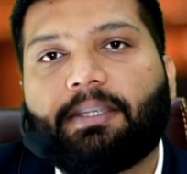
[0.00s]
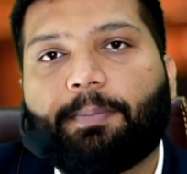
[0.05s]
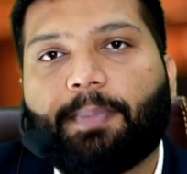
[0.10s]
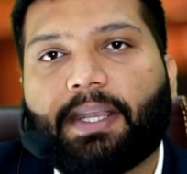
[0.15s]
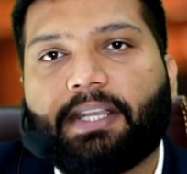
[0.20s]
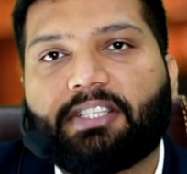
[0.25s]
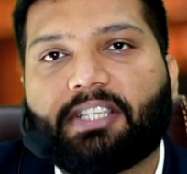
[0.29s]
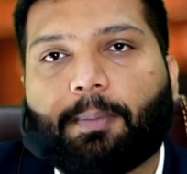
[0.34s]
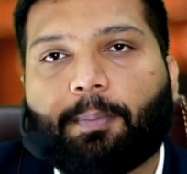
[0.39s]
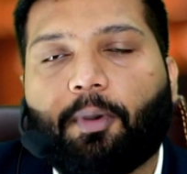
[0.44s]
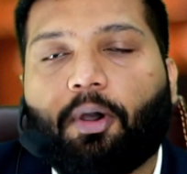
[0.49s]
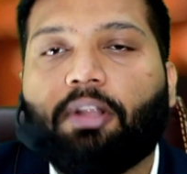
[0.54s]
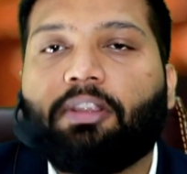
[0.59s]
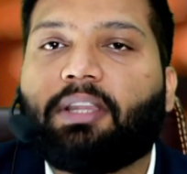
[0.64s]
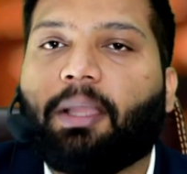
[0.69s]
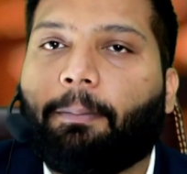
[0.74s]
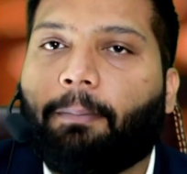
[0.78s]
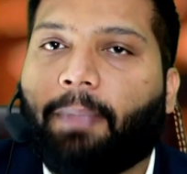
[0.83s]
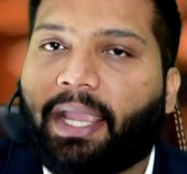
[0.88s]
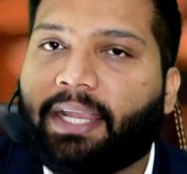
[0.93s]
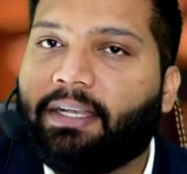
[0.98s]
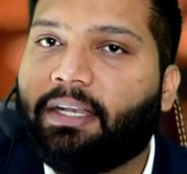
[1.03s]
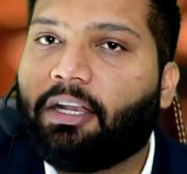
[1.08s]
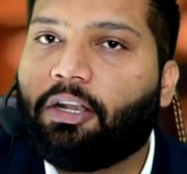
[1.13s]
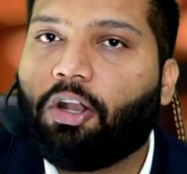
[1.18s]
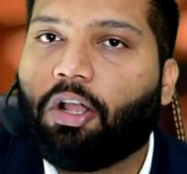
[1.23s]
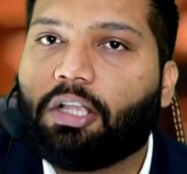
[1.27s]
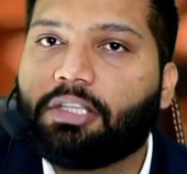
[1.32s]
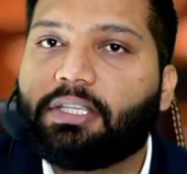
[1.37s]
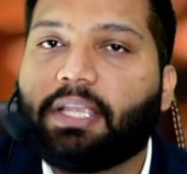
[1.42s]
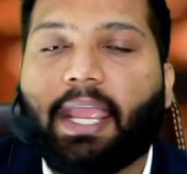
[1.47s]
depends upon the minor
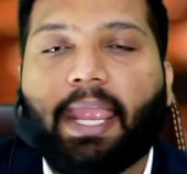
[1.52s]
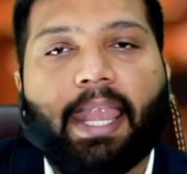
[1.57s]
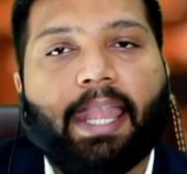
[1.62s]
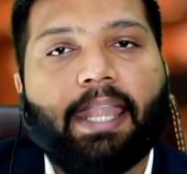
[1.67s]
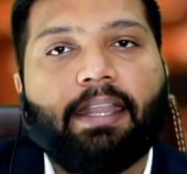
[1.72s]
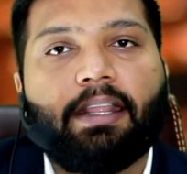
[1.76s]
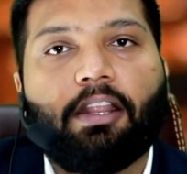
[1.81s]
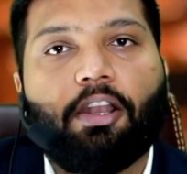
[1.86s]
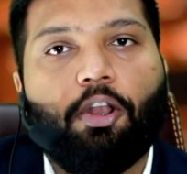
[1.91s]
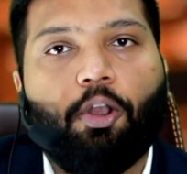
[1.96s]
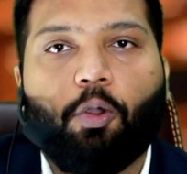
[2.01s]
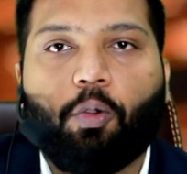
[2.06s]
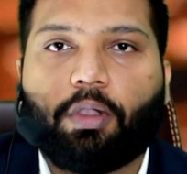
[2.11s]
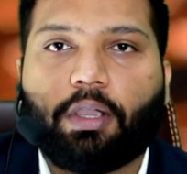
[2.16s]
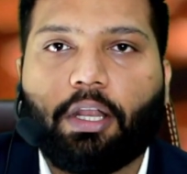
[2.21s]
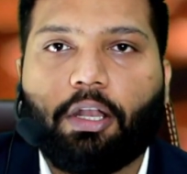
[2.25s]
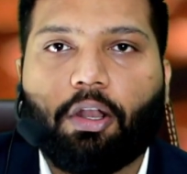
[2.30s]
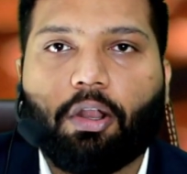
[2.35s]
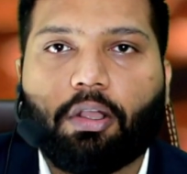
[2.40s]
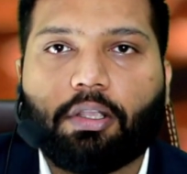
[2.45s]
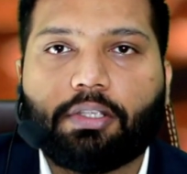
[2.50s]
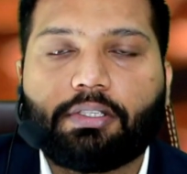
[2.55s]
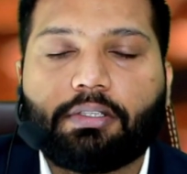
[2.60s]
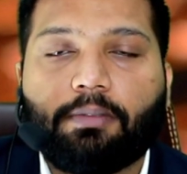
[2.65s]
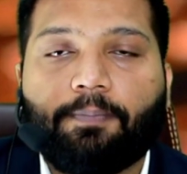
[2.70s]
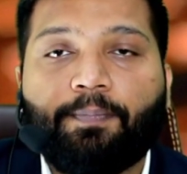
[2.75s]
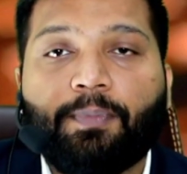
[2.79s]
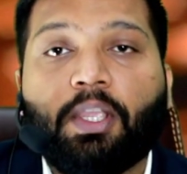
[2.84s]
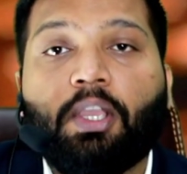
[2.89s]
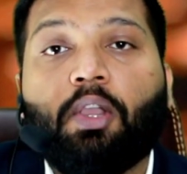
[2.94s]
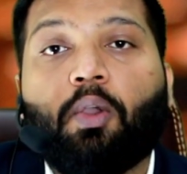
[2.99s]
laws and local laws.
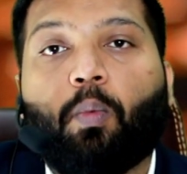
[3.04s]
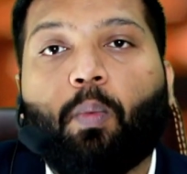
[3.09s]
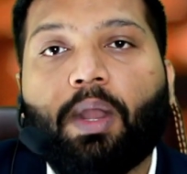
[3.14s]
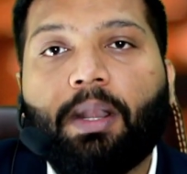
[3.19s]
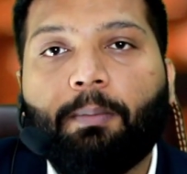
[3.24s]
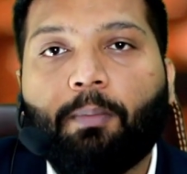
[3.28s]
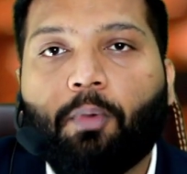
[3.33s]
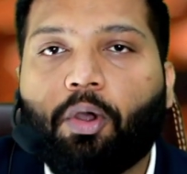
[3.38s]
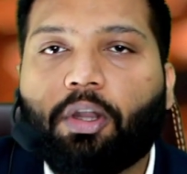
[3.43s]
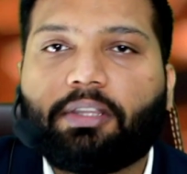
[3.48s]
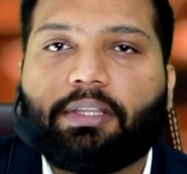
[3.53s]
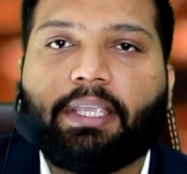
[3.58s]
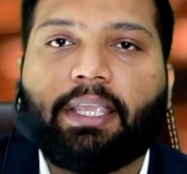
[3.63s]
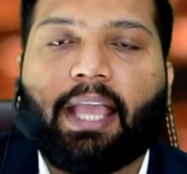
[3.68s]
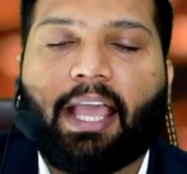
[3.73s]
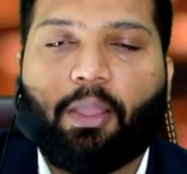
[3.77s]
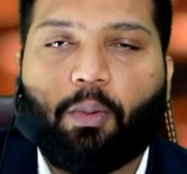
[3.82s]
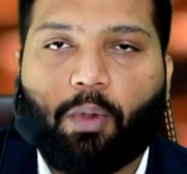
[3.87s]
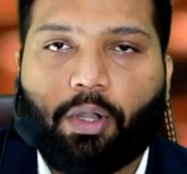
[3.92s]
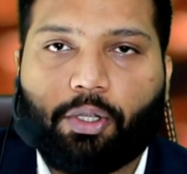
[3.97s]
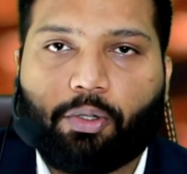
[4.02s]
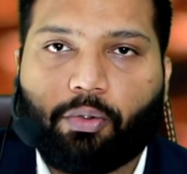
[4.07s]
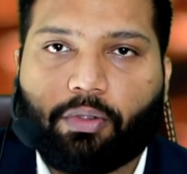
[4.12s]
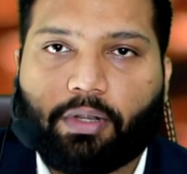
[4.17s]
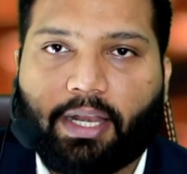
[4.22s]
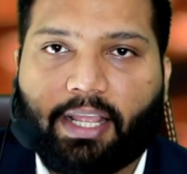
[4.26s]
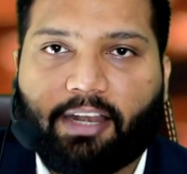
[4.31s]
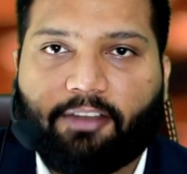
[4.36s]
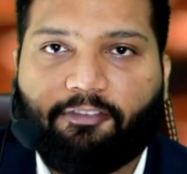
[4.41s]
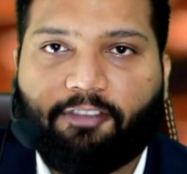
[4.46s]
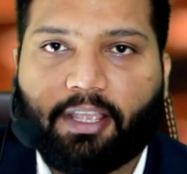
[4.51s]
One more thing I want to
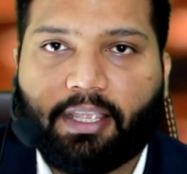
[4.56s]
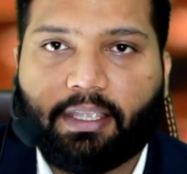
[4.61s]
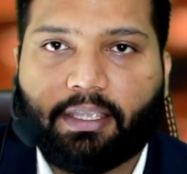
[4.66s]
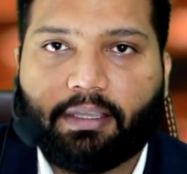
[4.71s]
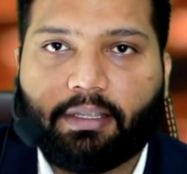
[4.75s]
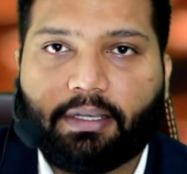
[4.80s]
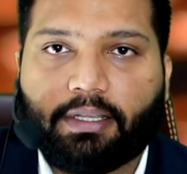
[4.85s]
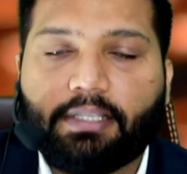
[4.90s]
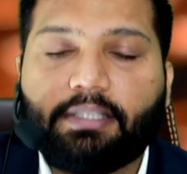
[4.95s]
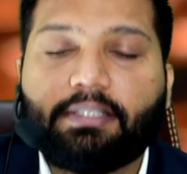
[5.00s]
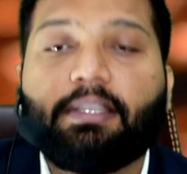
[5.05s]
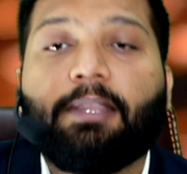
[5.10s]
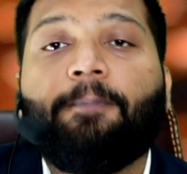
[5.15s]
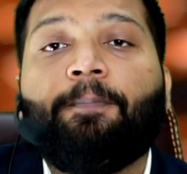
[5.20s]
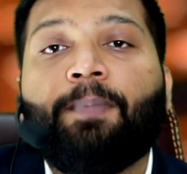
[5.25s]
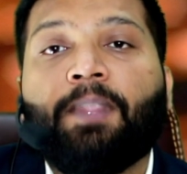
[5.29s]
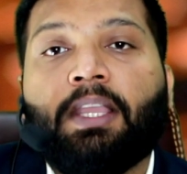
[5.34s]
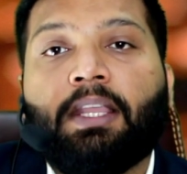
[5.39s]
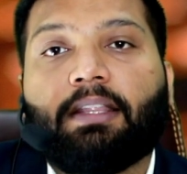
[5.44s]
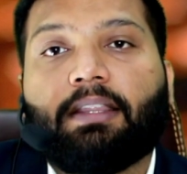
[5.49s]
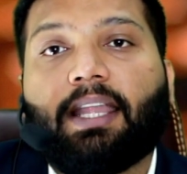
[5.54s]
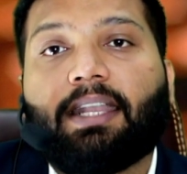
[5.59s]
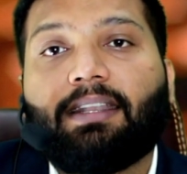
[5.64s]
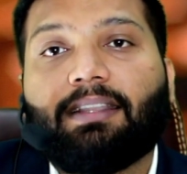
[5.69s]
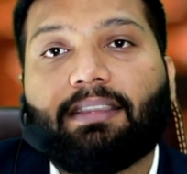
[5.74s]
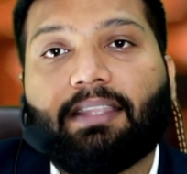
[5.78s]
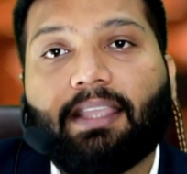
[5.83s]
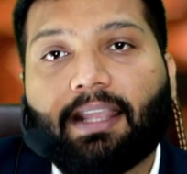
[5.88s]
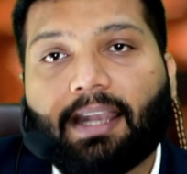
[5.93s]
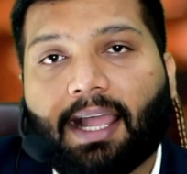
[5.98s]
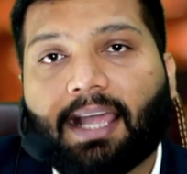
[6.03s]
clarify here is
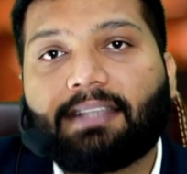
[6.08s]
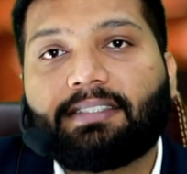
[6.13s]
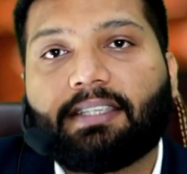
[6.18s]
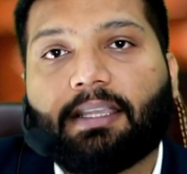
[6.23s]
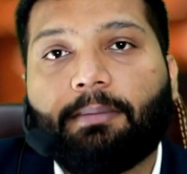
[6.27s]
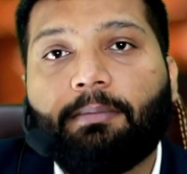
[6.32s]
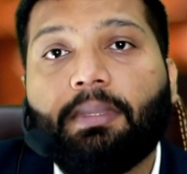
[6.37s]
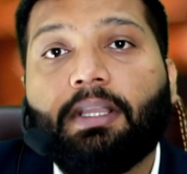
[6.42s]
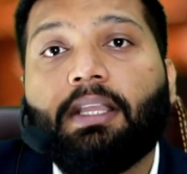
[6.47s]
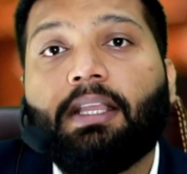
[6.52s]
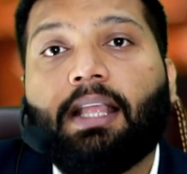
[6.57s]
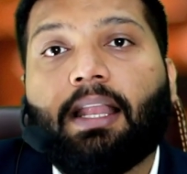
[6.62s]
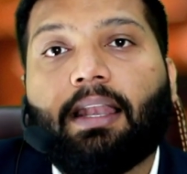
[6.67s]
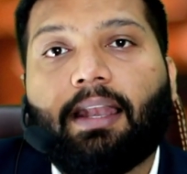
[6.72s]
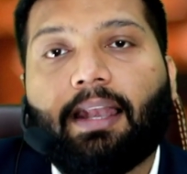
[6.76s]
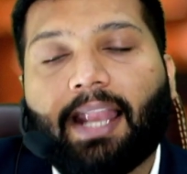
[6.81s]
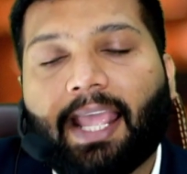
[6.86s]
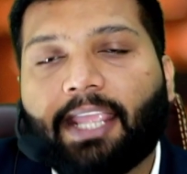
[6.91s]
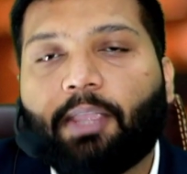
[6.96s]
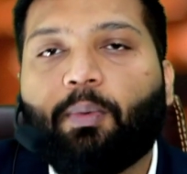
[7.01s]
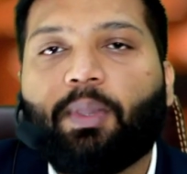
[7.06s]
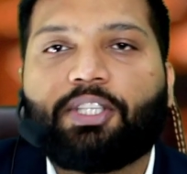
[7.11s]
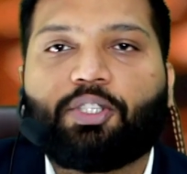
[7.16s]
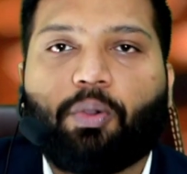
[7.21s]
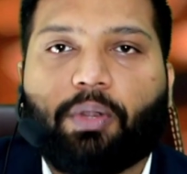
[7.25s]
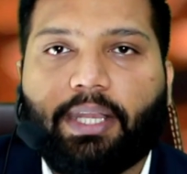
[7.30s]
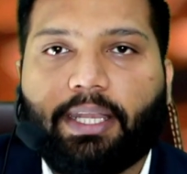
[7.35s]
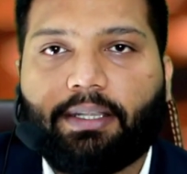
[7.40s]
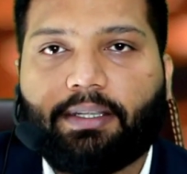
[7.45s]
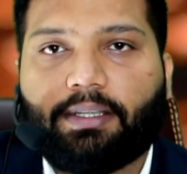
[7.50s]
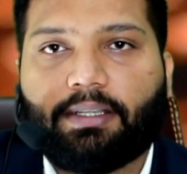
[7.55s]
that there are some
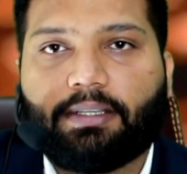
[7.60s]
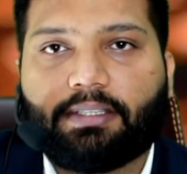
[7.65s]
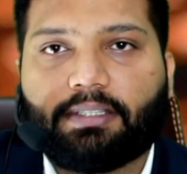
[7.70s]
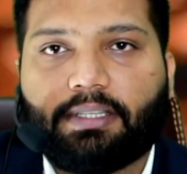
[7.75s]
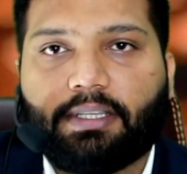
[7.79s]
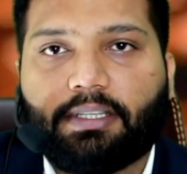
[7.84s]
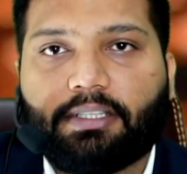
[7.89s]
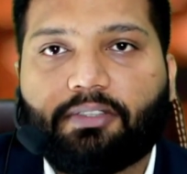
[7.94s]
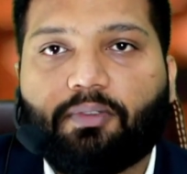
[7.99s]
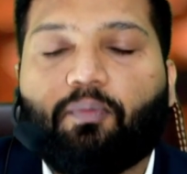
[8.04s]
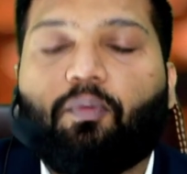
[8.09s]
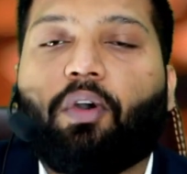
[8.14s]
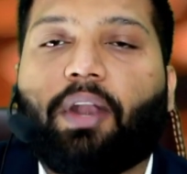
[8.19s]
language-oriented states.